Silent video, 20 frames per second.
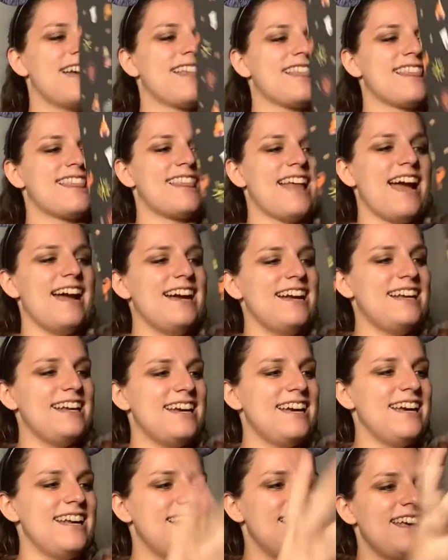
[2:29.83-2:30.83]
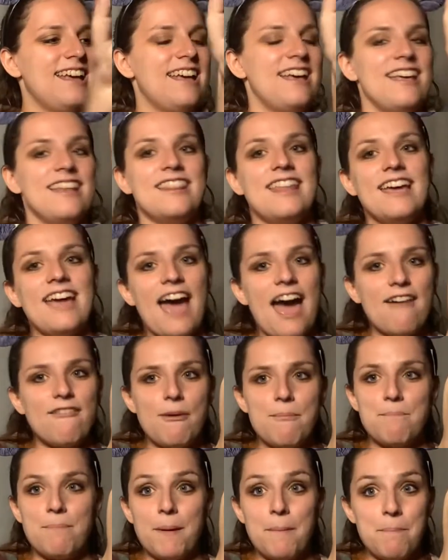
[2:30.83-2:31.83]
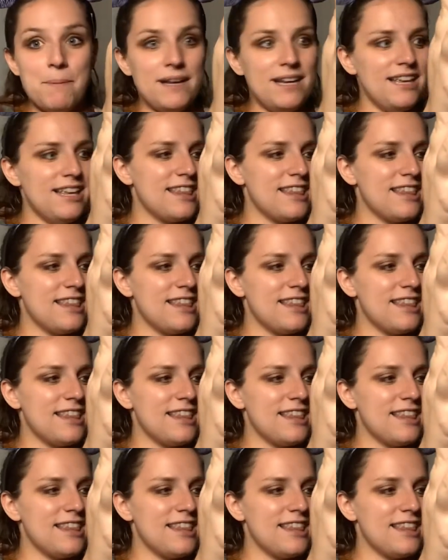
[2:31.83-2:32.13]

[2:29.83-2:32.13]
excited. They have a Bibbidi